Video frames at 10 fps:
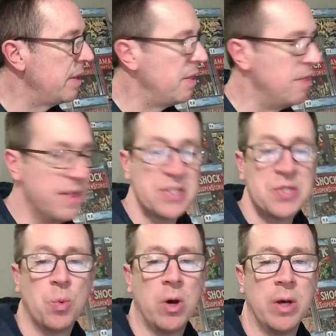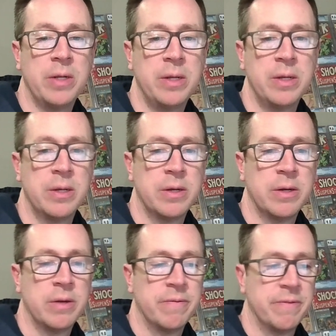this one,
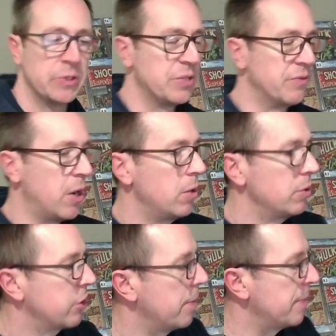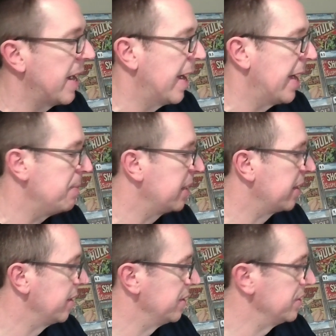first of all, caught my eye
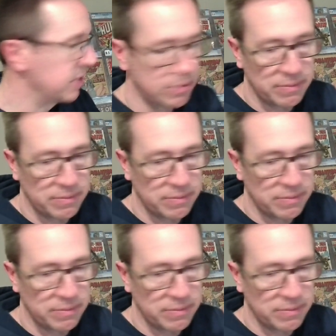because